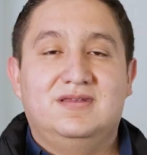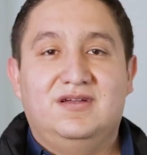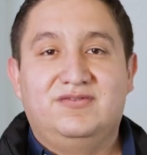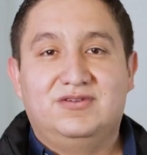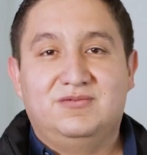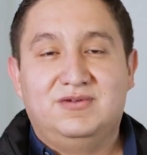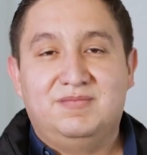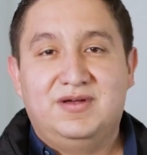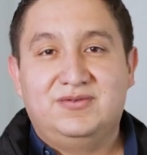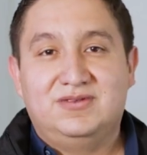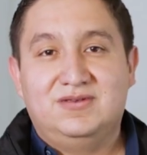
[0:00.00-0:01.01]
after we
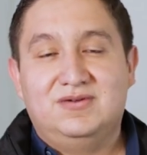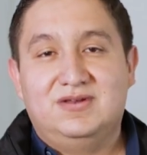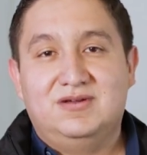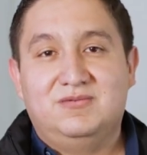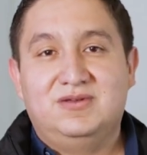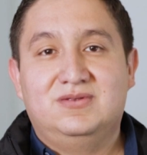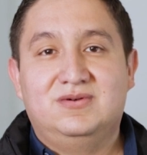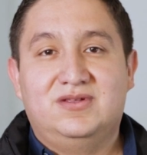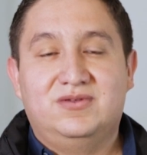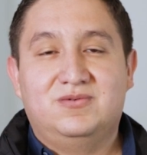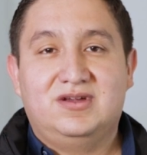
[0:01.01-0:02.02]
mount the unit, we do
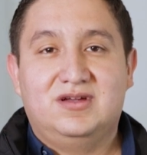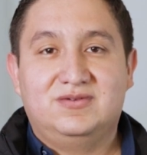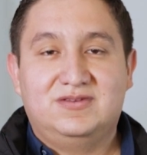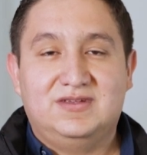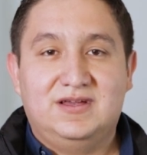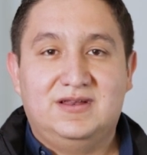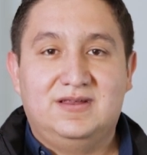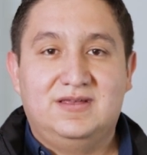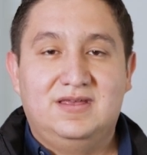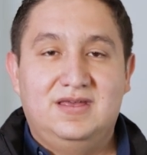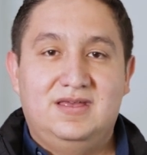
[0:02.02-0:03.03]
all the work outside.
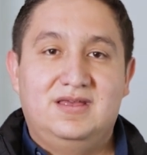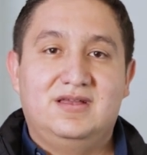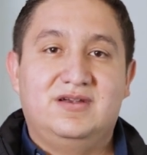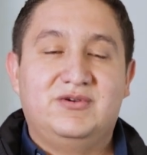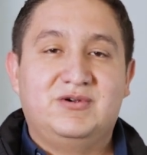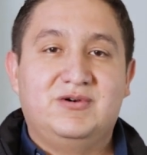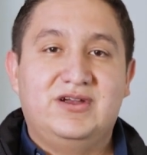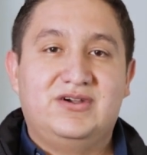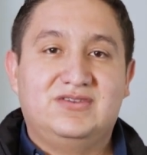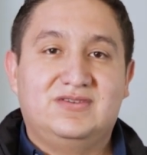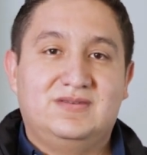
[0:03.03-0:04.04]
It
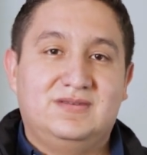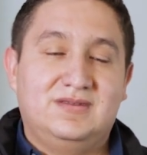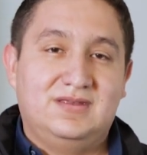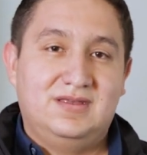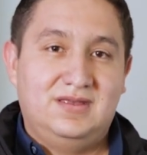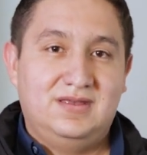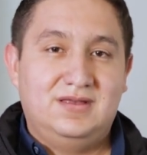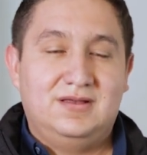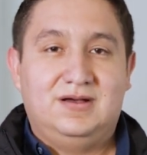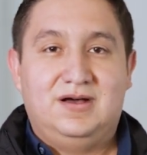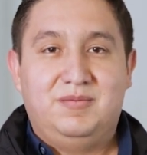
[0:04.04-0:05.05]
requires
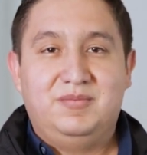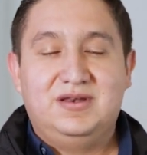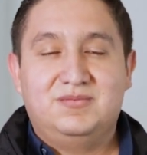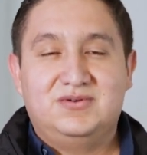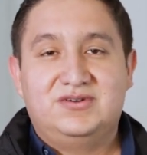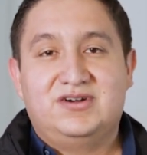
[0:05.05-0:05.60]
minimal